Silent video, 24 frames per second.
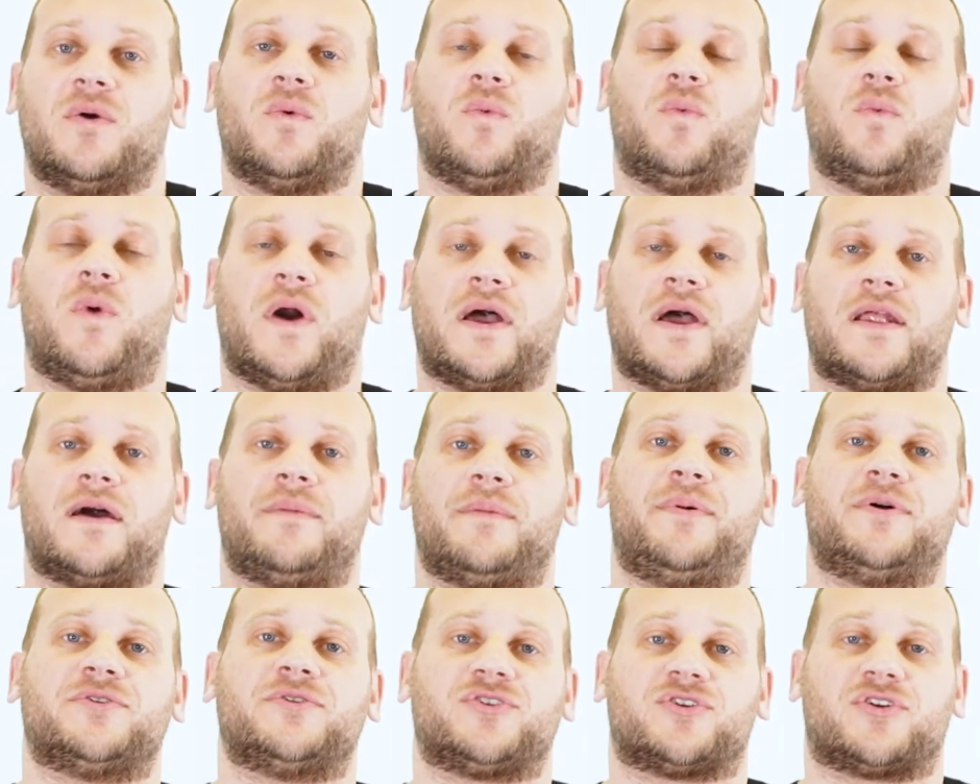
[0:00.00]
what
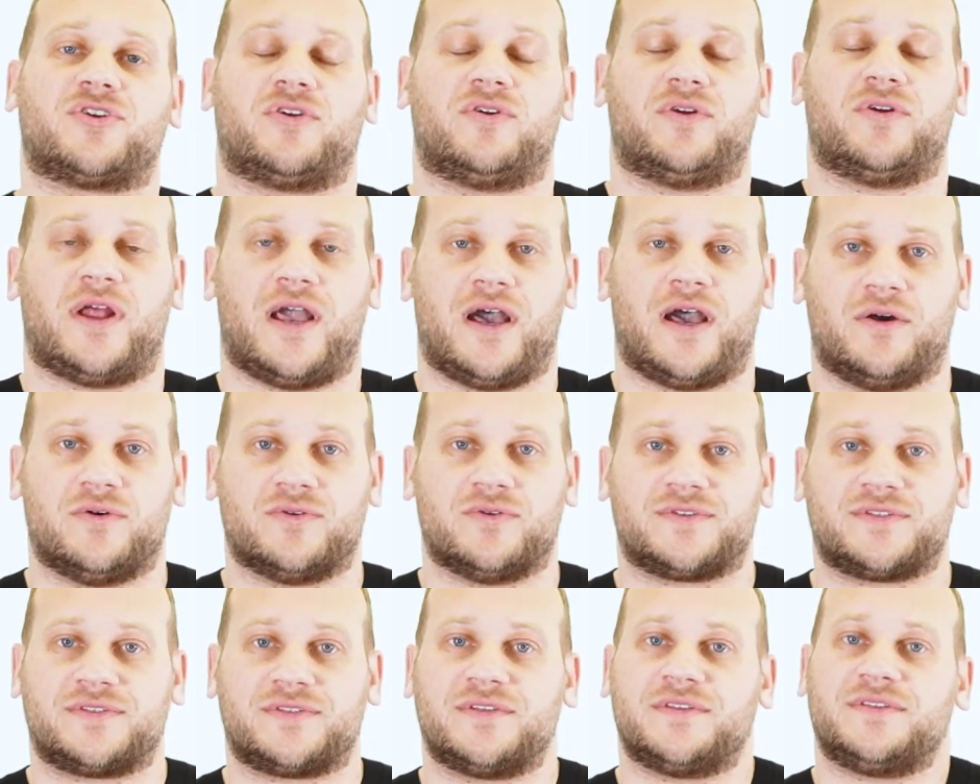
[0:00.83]
about your current
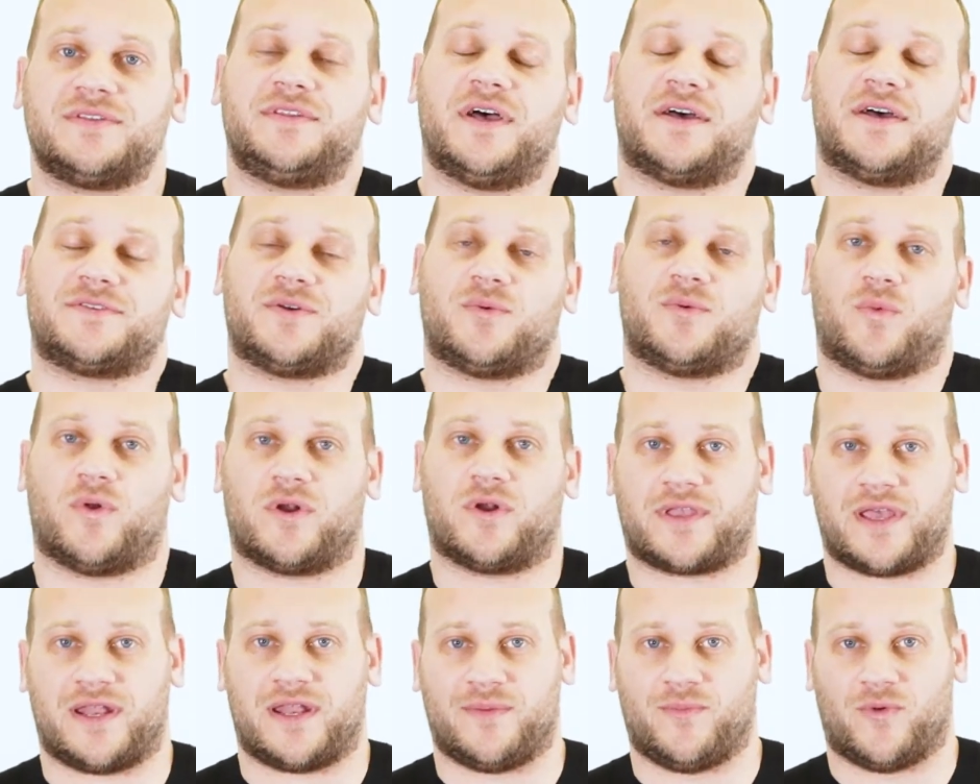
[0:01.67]
house doesn't
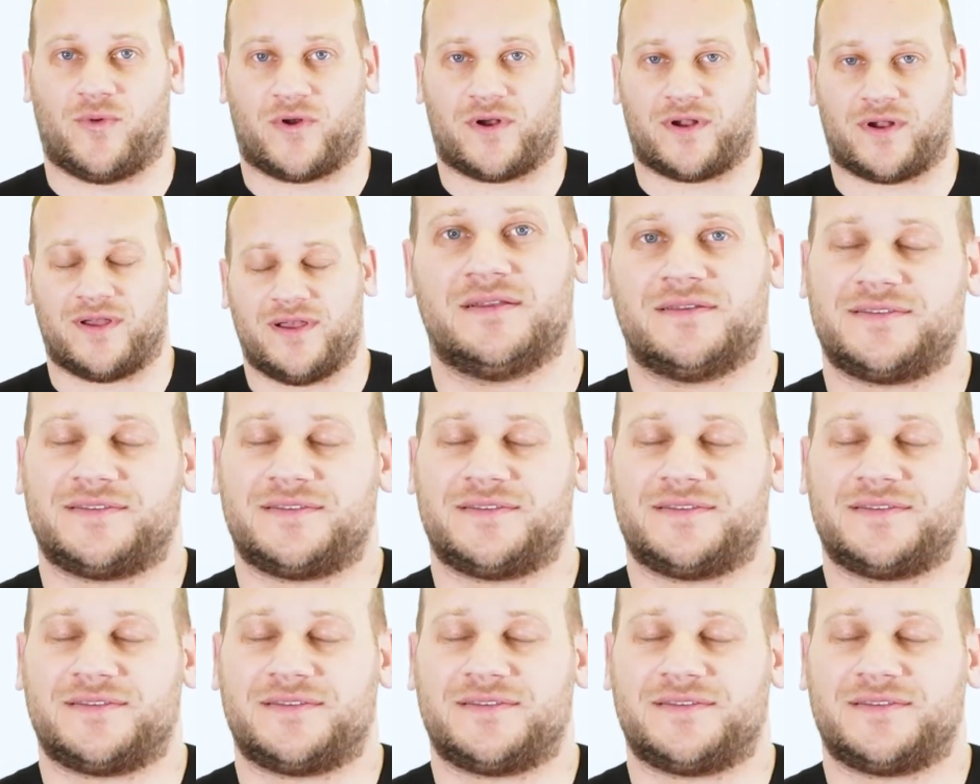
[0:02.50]
work anymore?